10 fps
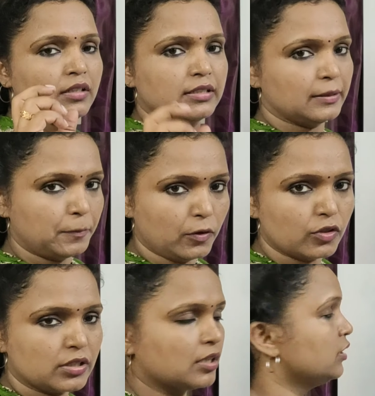
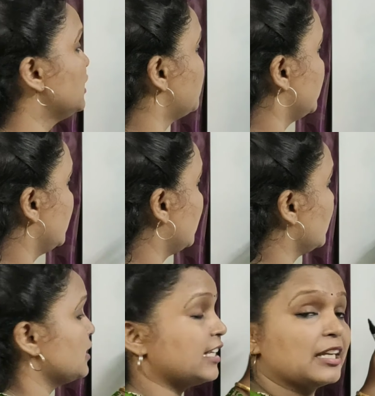Suppose this
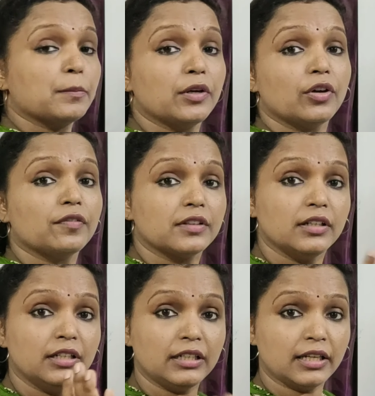particular segment of the
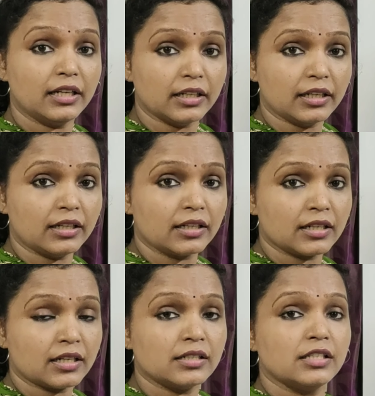DNA
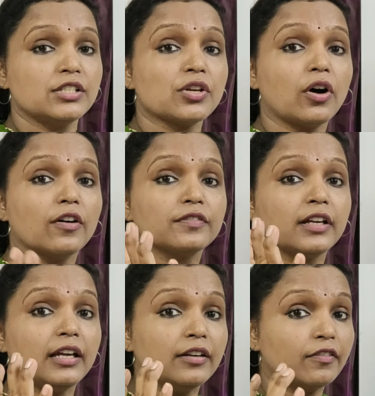consists of
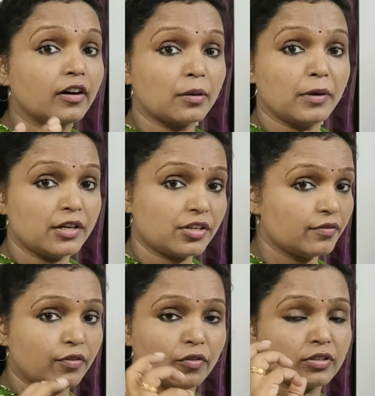the information
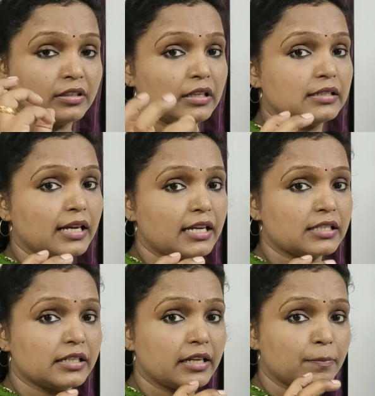for
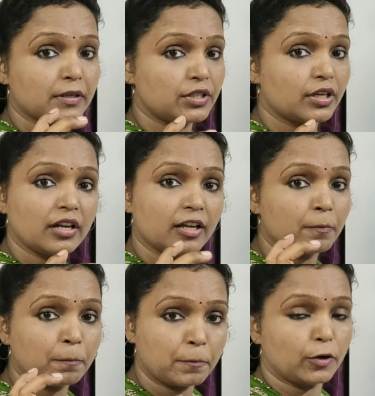synthesizing a particular
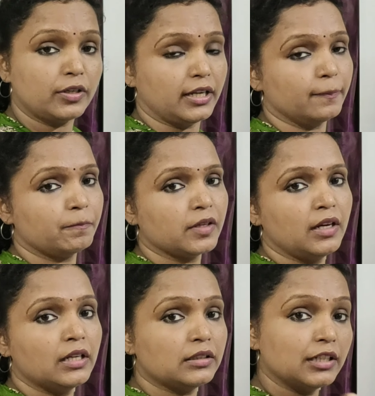protein.
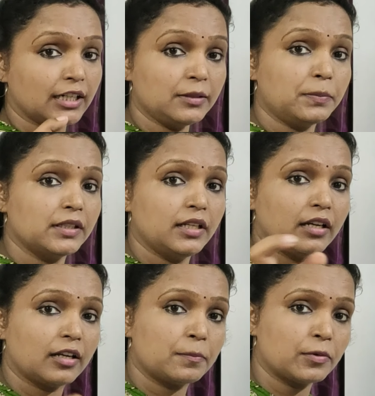That
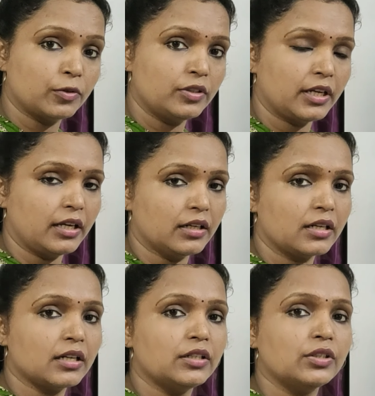particular protein
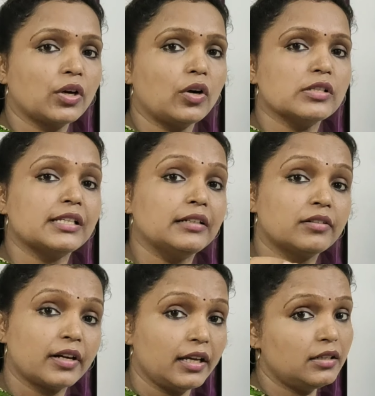controls a
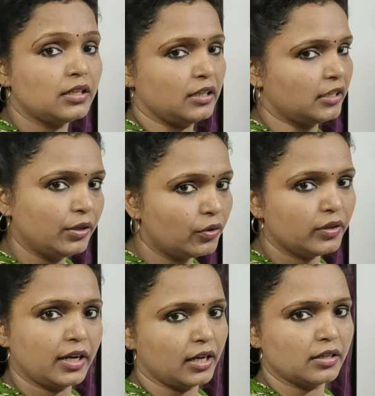trait in an
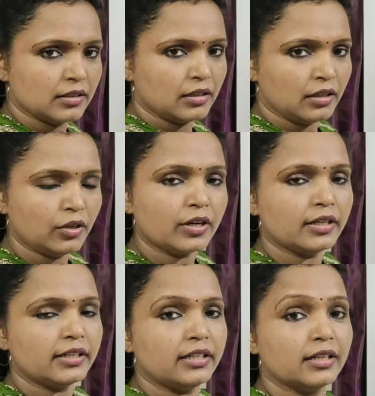organism. Look at
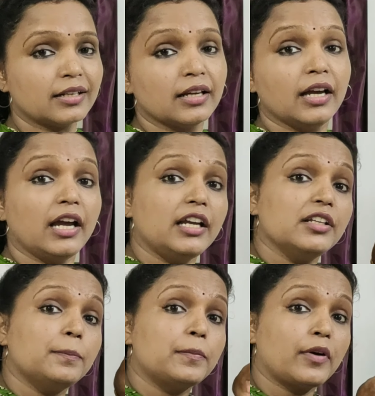here, in
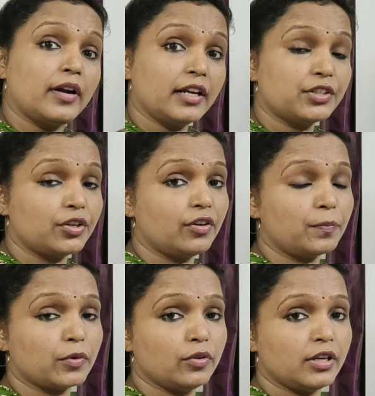the production of
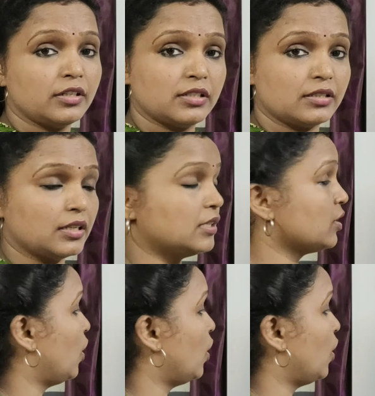protein synthesis,